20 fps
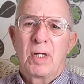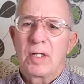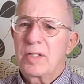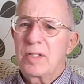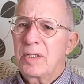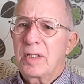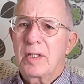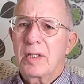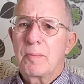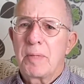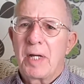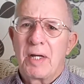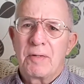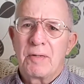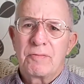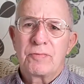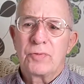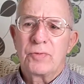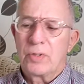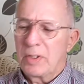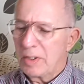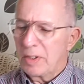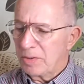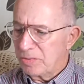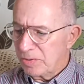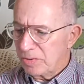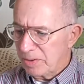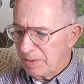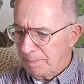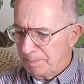I think, about
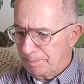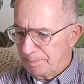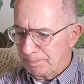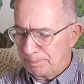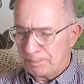400.